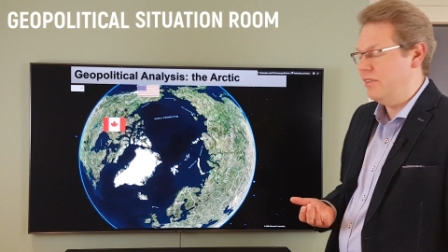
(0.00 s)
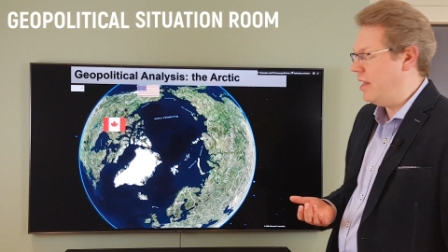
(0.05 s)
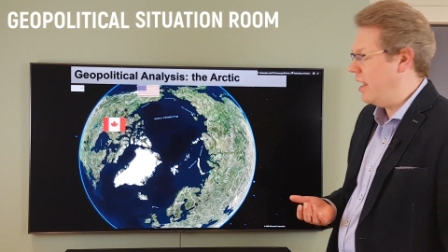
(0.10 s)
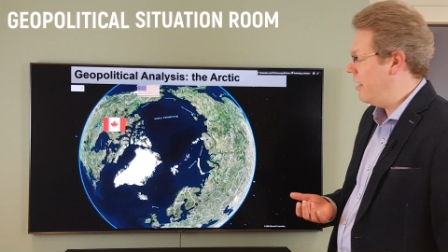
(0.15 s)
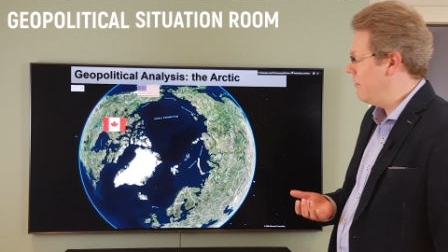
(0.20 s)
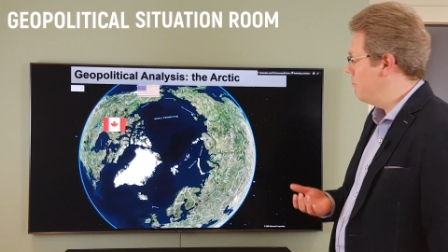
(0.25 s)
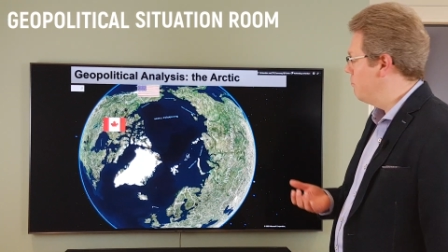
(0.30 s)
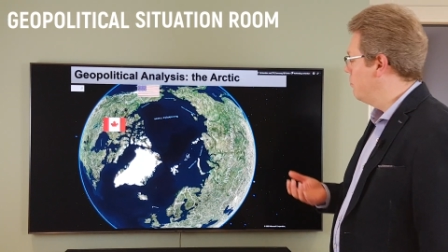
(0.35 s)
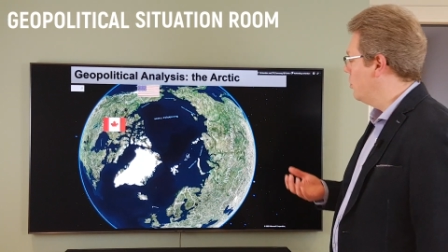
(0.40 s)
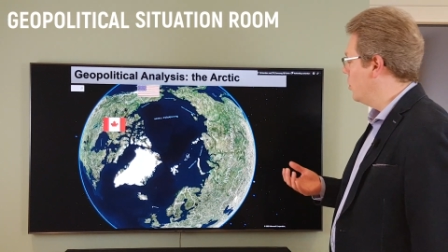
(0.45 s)

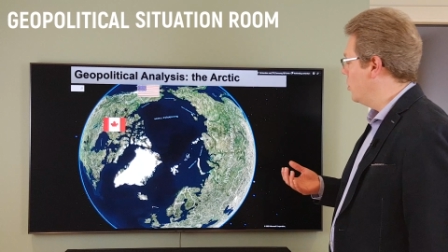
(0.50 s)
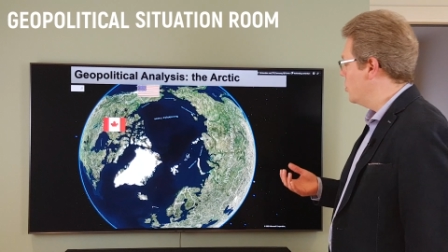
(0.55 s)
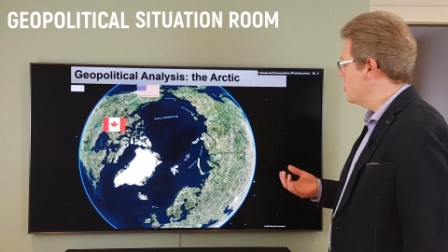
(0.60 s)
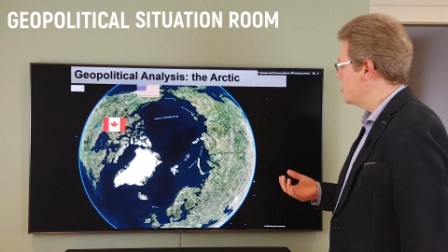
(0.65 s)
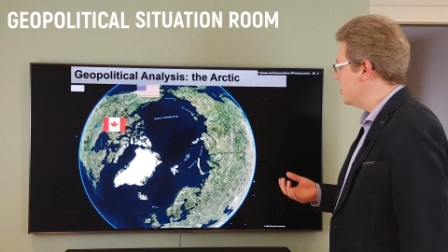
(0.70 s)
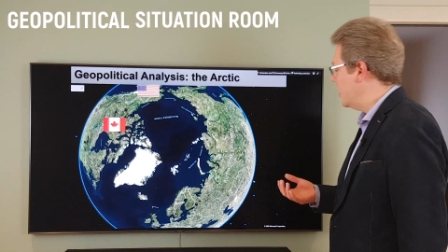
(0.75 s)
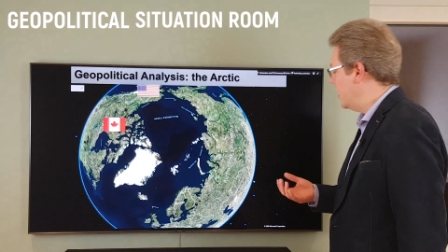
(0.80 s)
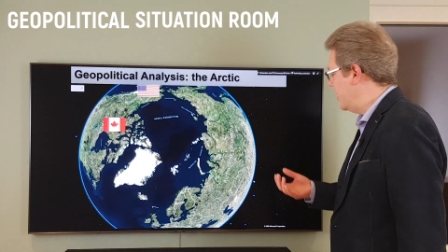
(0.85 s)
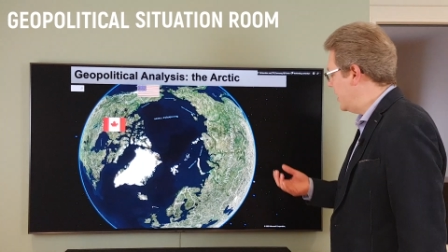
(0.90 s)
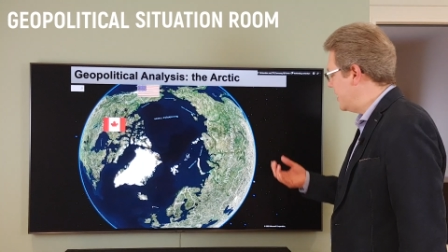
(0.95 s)
they bought
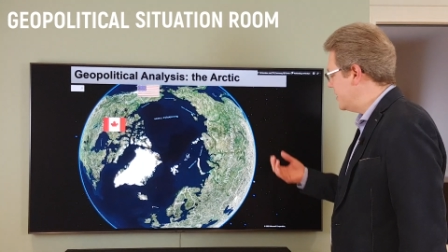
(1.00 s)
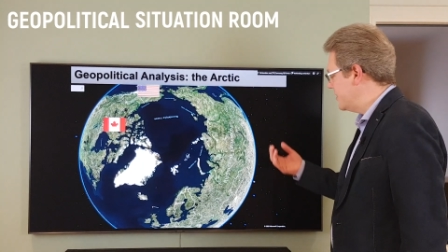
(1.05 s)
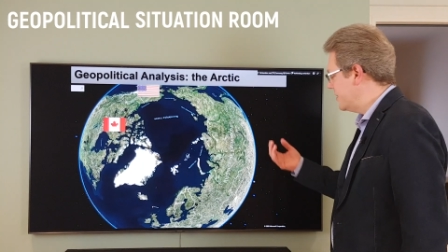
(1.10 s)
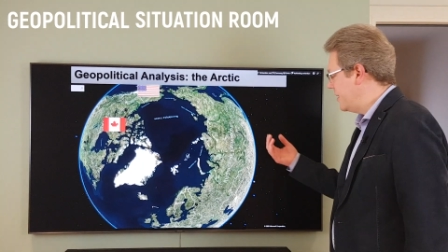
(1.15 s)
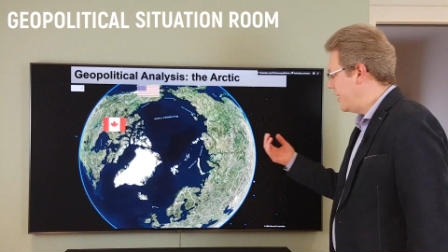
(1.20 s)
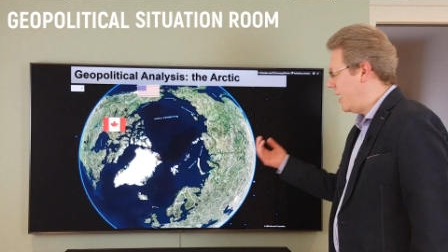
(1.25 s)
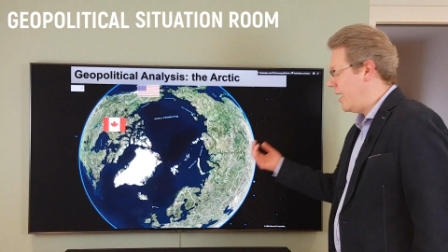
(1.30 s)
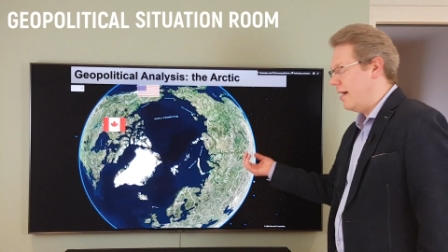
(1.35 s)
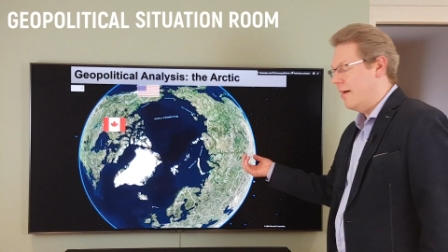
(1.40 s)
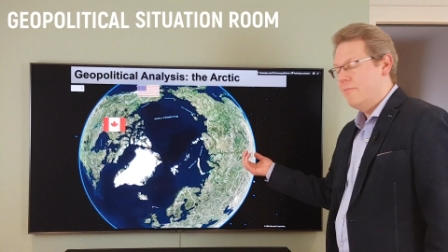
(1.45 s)

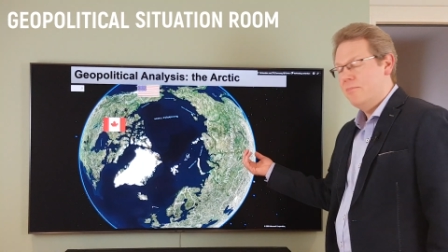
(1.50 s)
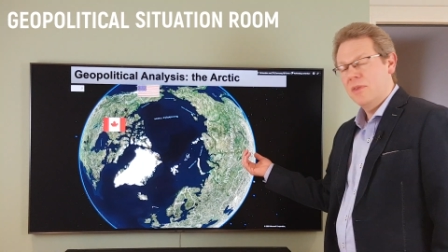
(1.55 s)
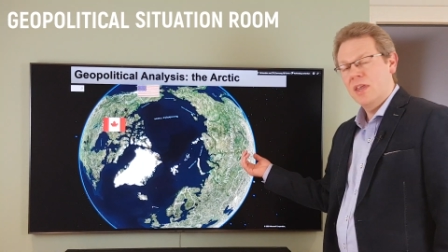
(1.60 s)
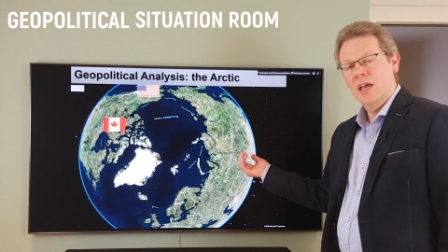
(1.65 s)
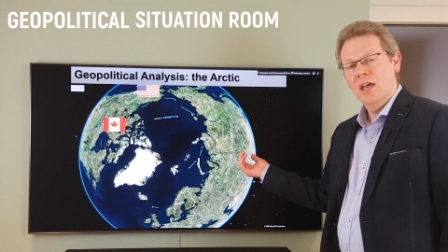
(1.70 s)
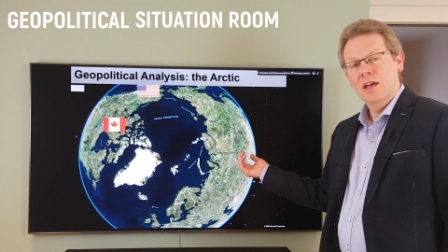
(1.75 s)
Alaska